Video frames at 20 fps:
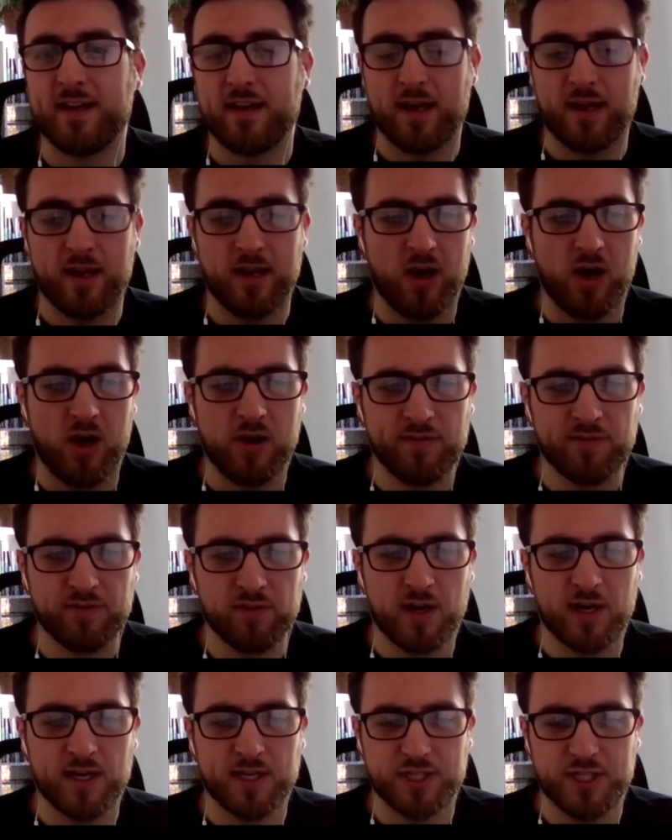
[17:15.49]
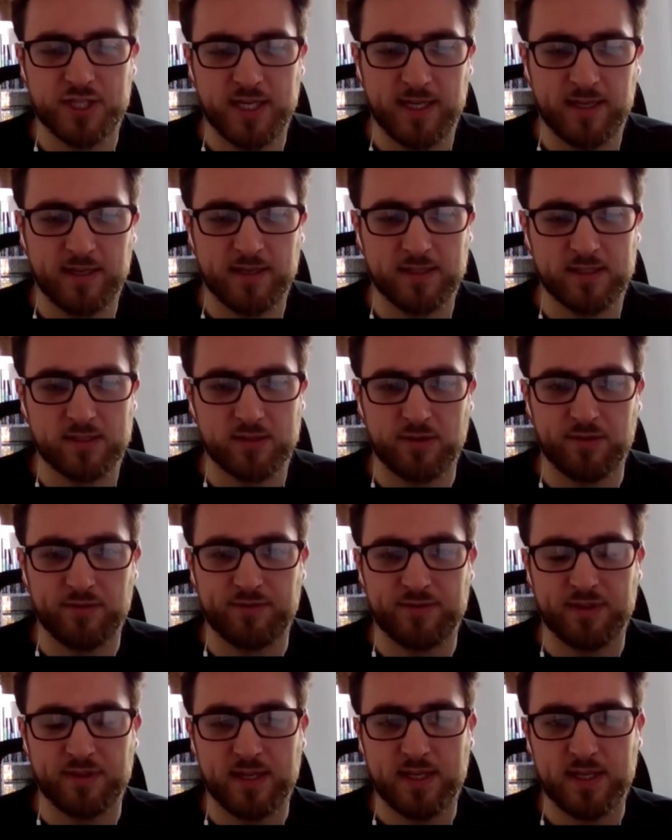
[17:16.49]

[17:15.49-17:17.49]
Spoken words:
an overarching sort of